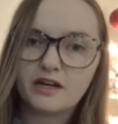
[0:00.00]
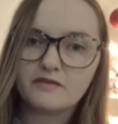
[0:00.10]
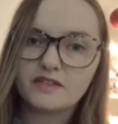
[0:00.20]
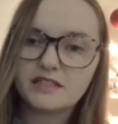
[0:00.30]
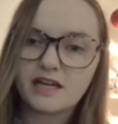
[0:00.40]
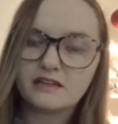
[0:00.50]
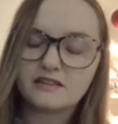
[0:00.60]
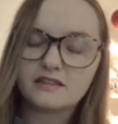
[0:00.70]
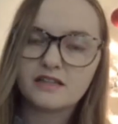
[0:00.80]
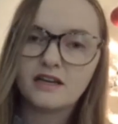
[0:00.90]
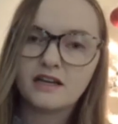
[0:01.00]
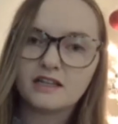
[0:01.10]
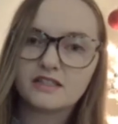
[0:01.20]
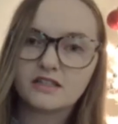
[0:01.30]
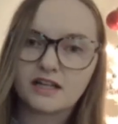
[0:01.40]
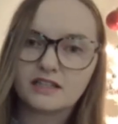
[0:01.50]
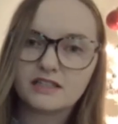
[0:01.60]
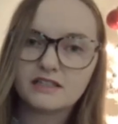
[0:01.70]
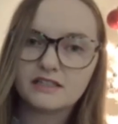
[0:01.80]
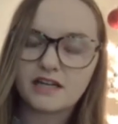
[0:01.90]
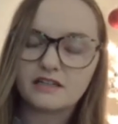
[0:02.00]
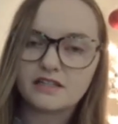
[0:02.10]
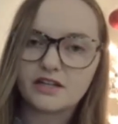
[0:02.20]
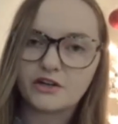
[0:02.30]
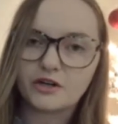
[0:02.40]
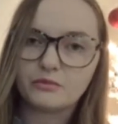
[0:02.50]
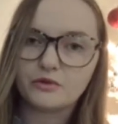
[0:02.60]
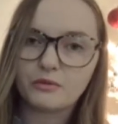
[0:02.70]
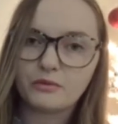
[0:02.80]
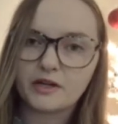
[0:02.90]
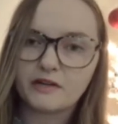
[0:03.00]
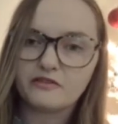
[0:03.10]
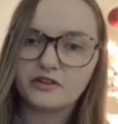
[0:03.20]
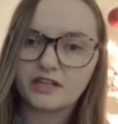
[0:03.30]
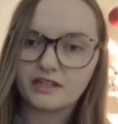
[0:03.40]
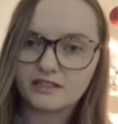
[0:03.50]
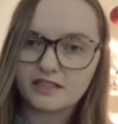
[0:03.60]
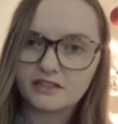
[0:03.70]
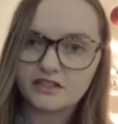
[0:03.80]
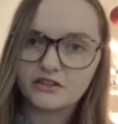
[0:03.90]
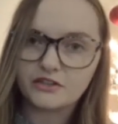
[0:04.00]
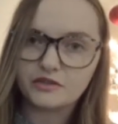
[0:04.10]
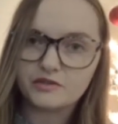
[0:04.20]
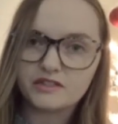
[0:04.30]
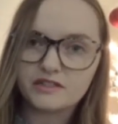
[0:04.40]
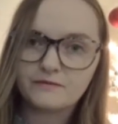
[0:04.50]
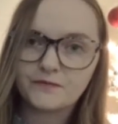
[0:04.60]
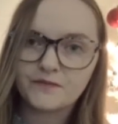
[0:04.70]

of the tests and selecting tests that are appropriate for the intended use.